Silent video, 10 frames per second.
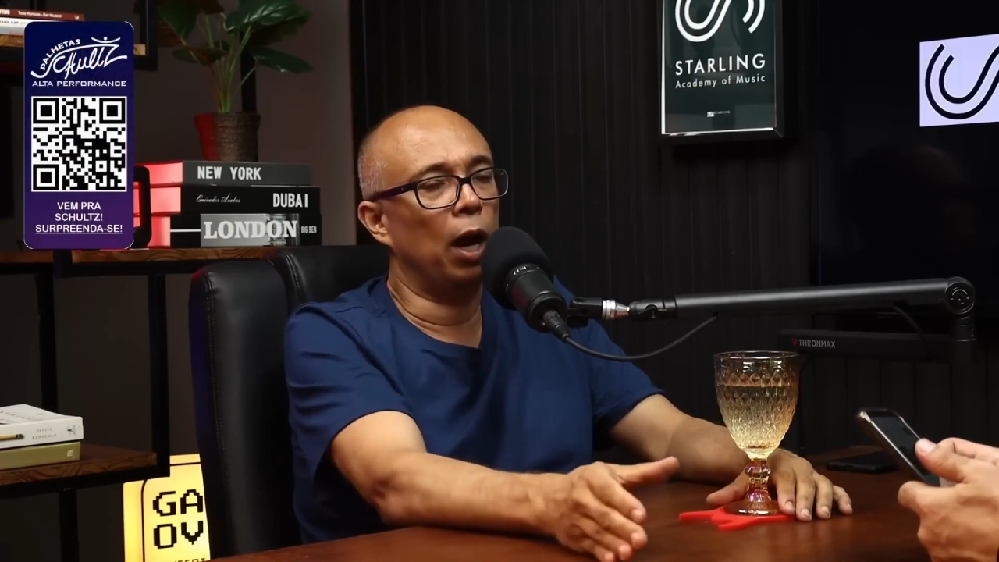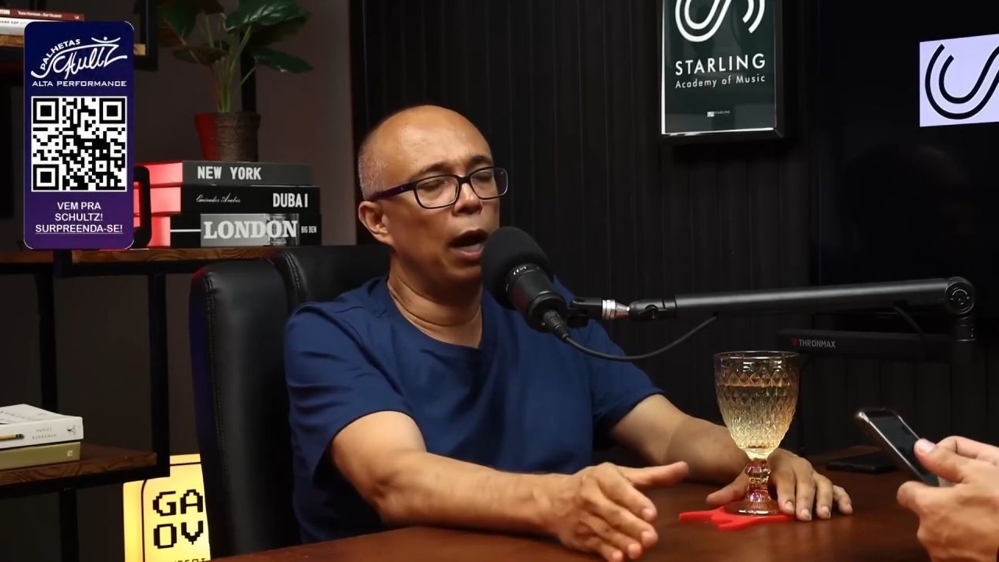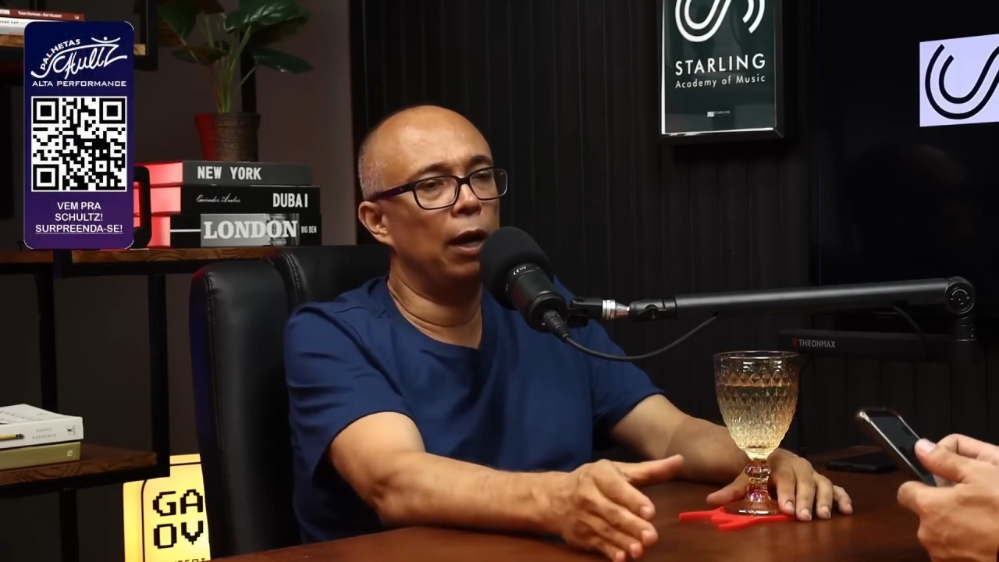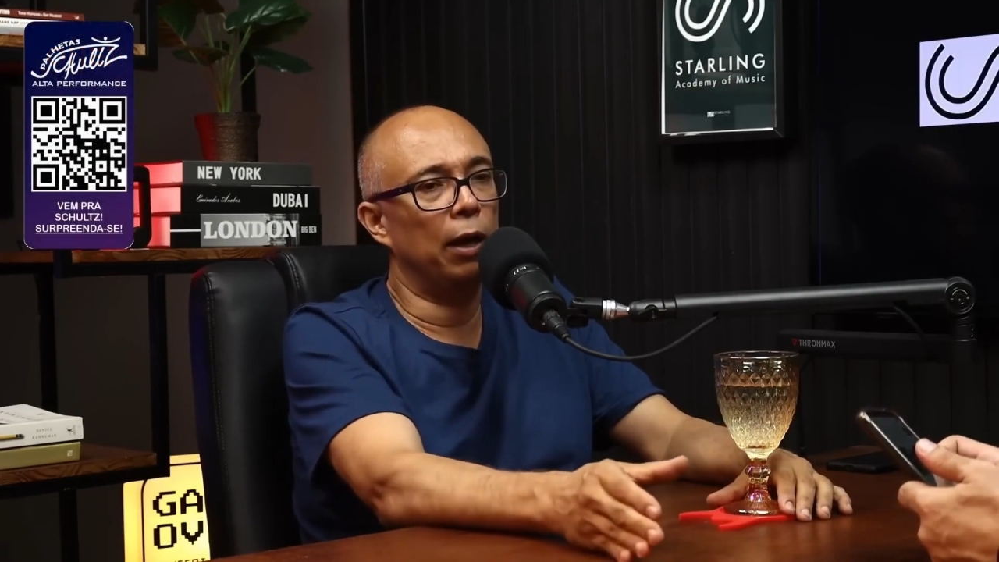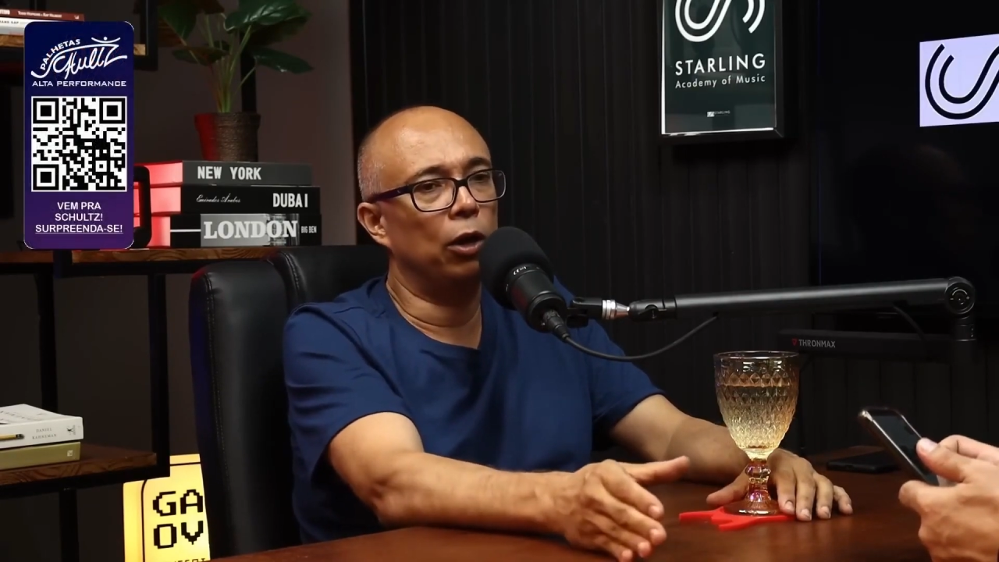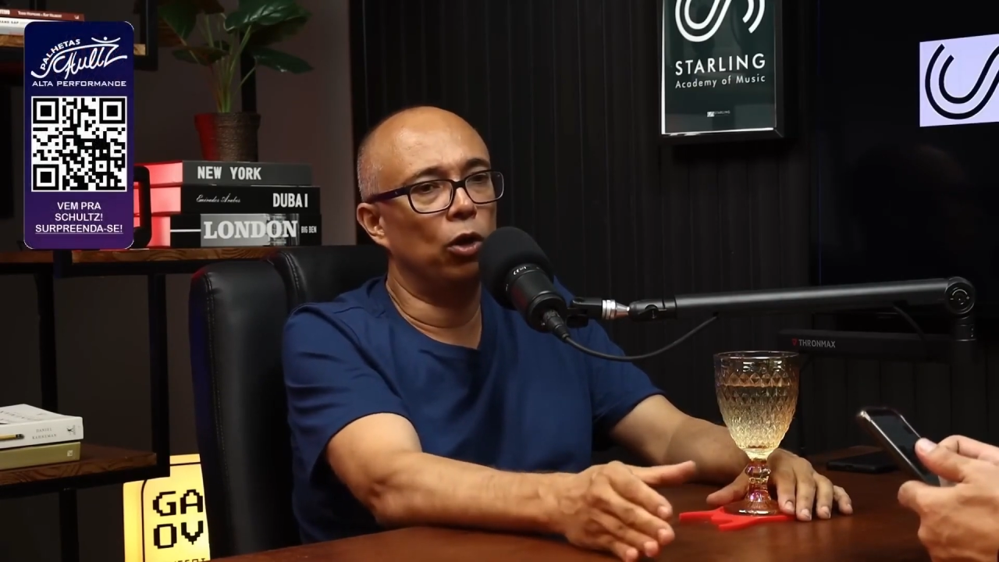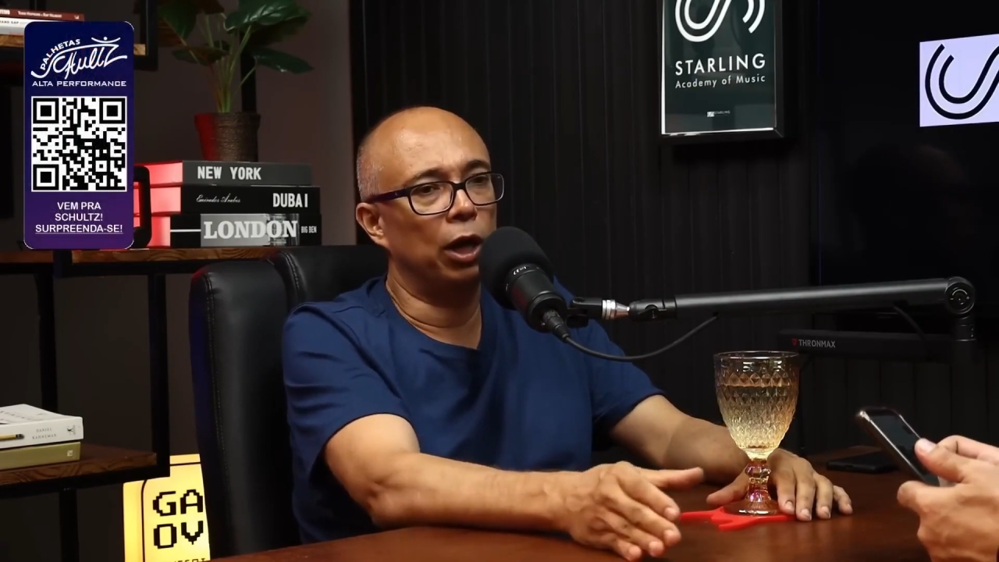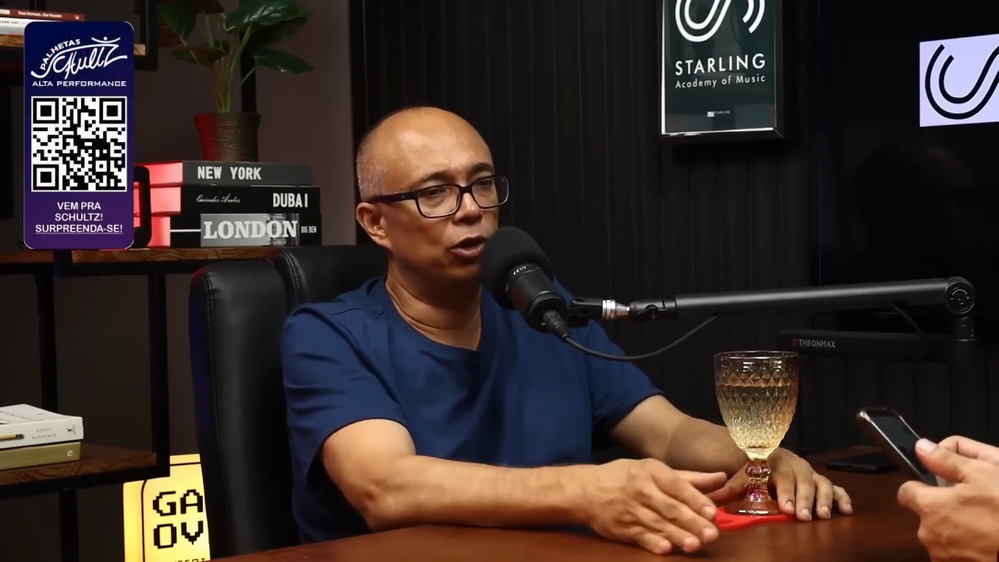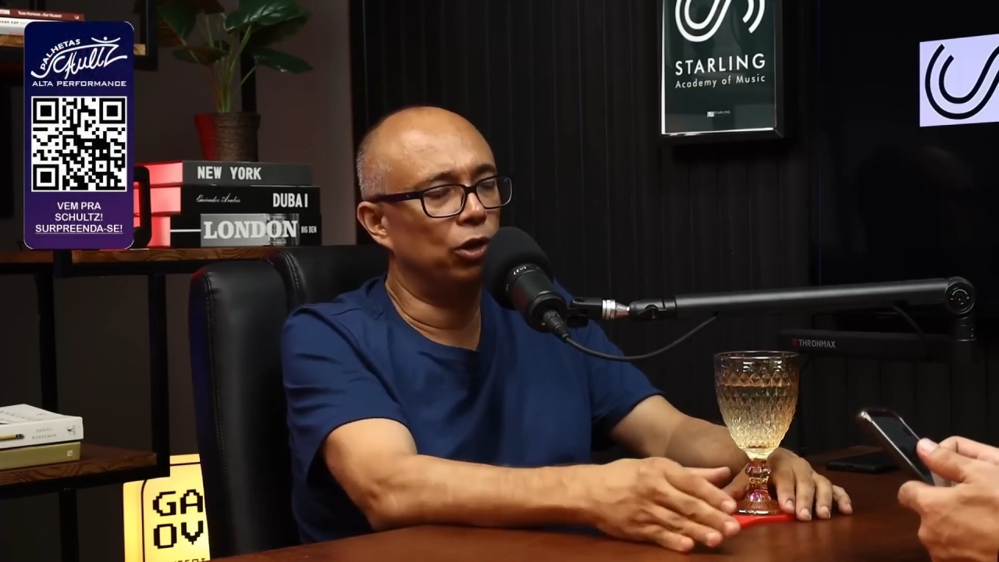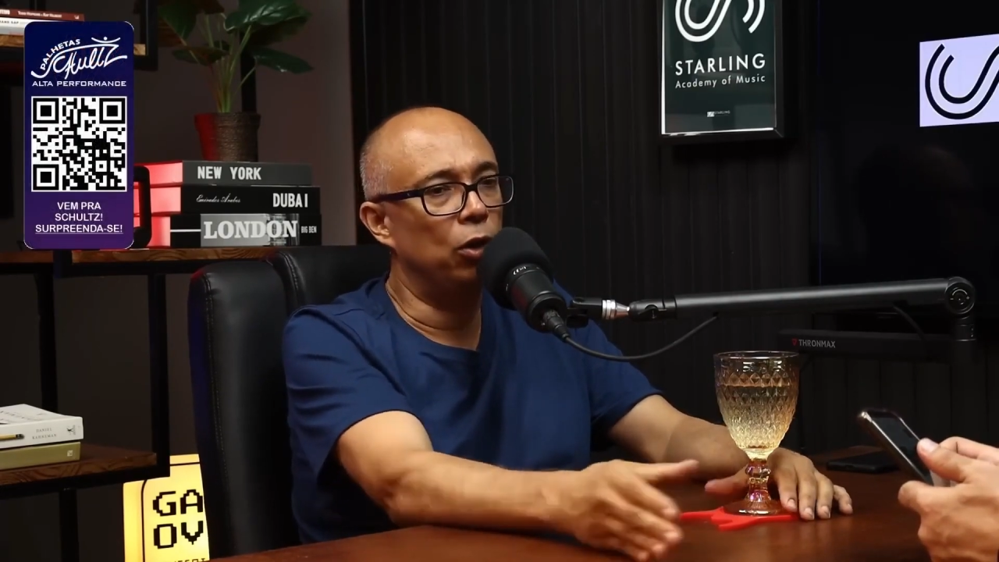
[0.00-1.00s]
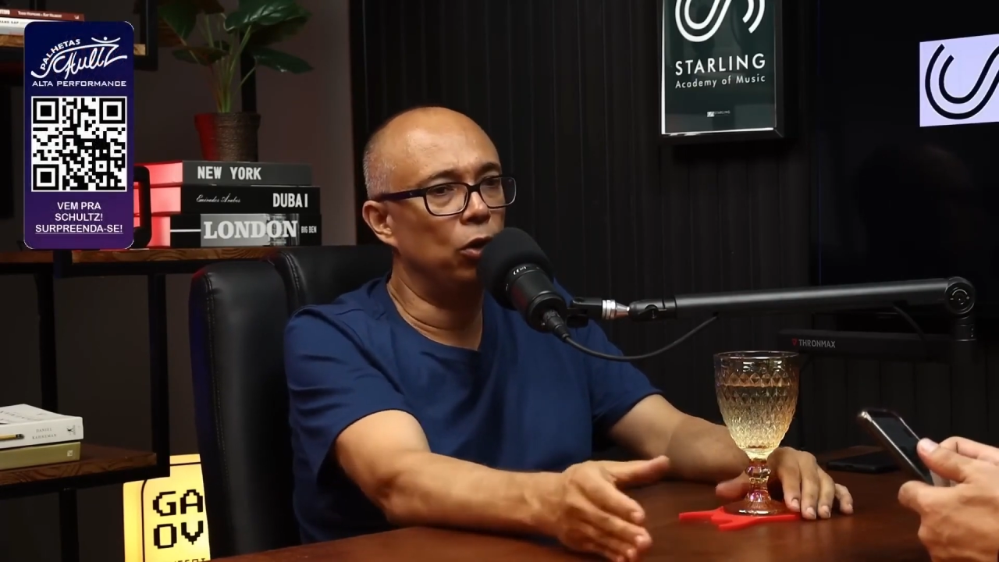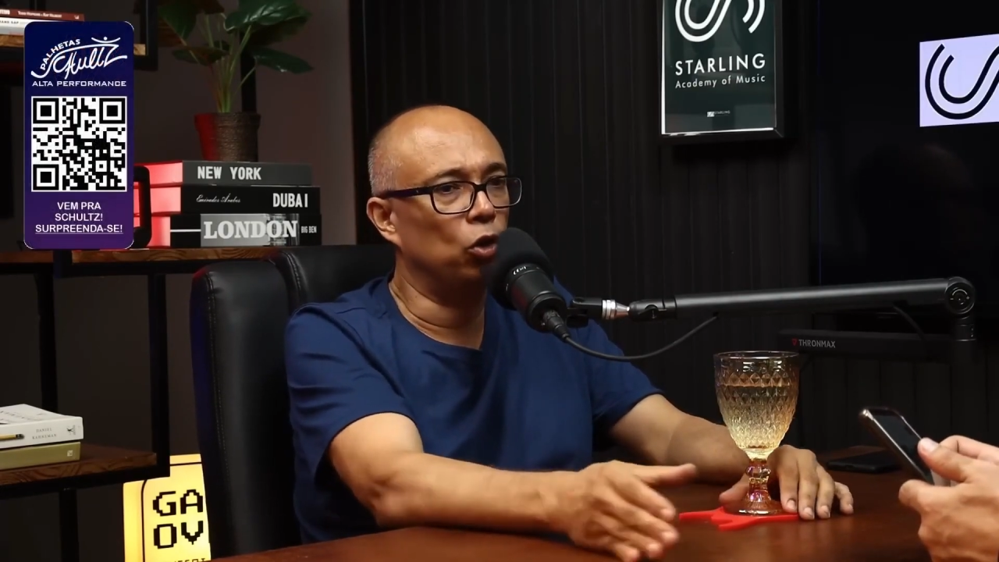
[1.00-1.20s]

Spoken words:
higher education.